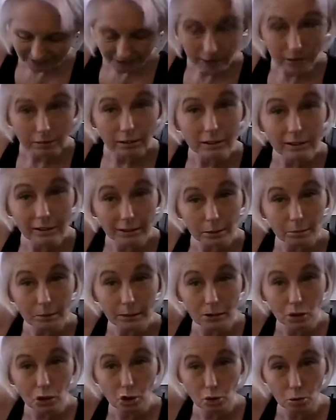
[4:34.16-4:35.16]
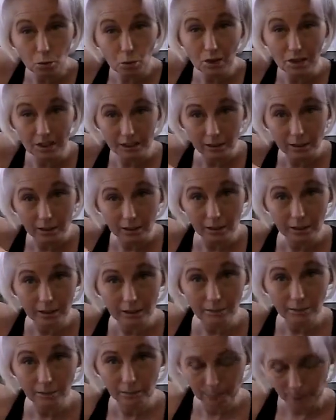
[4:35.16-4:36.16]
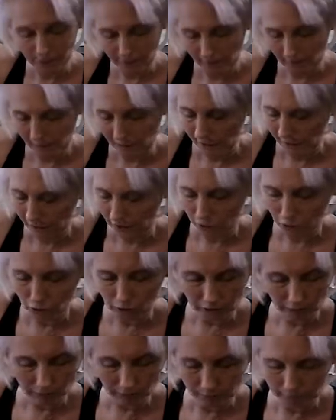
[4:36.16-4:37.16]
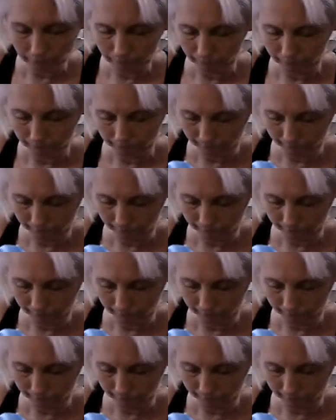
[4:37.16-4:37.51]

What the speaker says: still a little bit too thick, just give it,